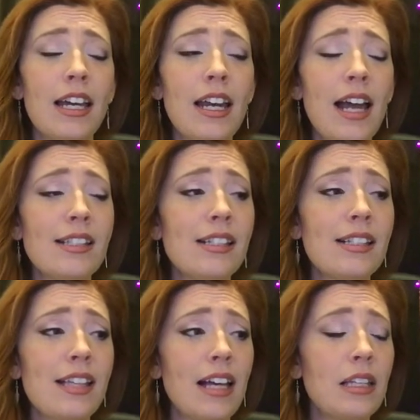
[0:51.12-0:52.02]
hasn't
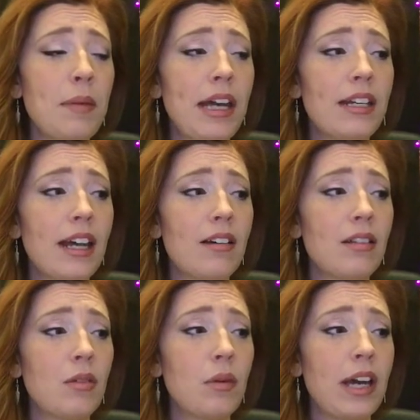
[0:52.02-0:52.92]
exactly panned
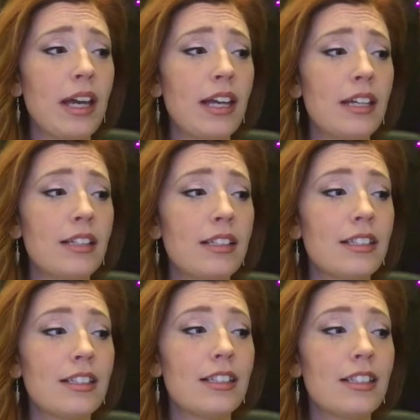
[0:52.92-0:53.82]
out the way
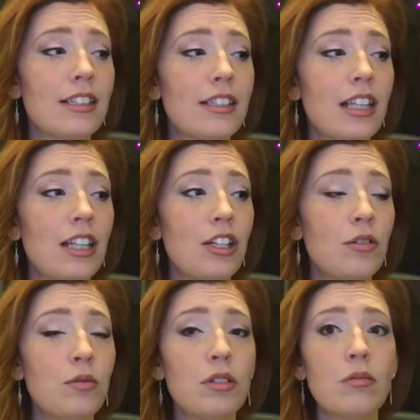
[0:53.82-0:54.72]
that
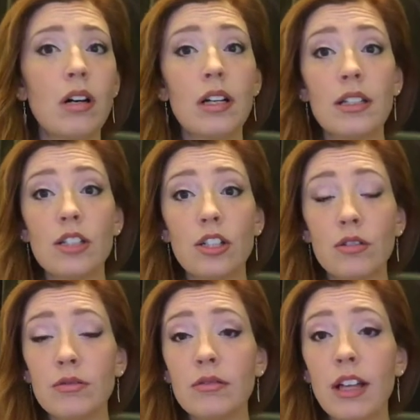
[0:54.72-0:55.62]
you would want it
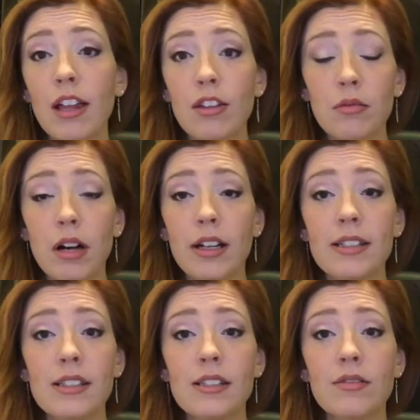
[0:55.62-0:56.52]
to,
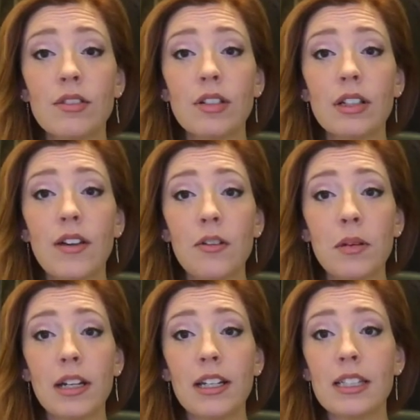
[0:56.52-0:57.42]
health-wise, for
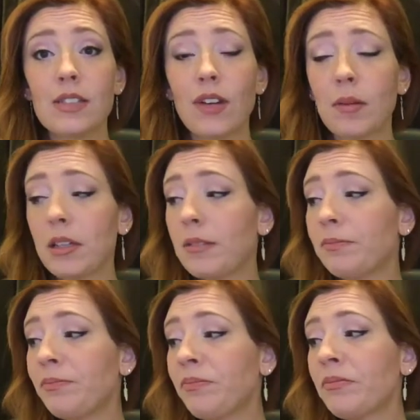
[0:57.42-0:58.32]
everybody in this family.
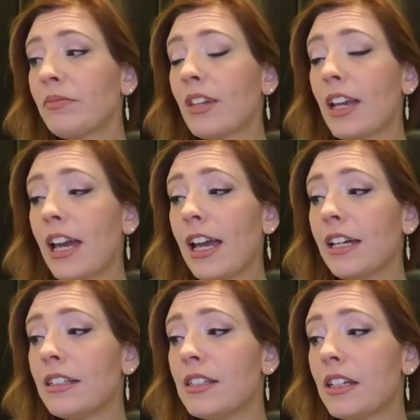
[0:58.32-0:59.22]

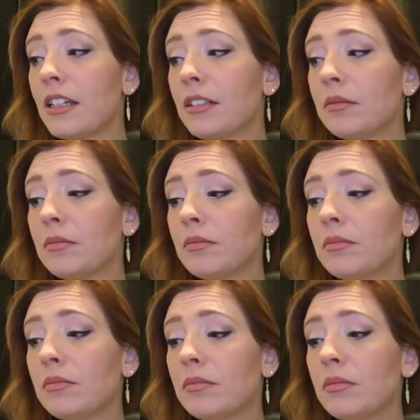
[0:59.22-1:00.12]
And
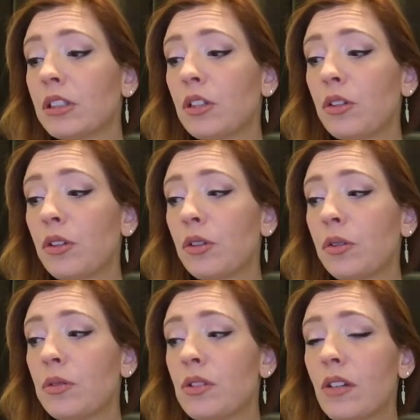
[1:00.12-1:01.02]
we're going
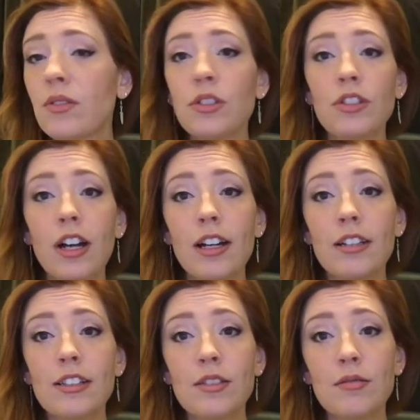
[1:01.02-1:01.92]
through several
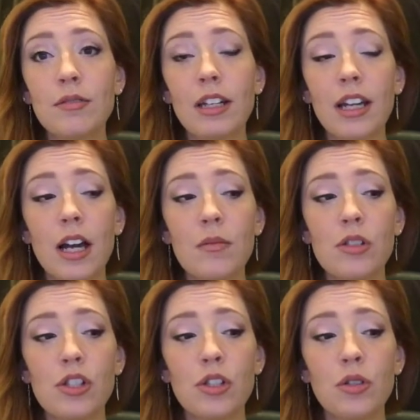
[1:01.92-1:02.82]
trials when it
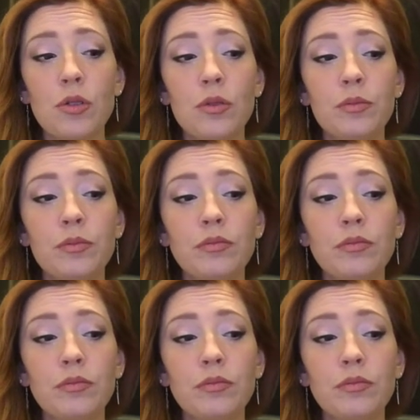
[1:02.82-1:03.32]
comes to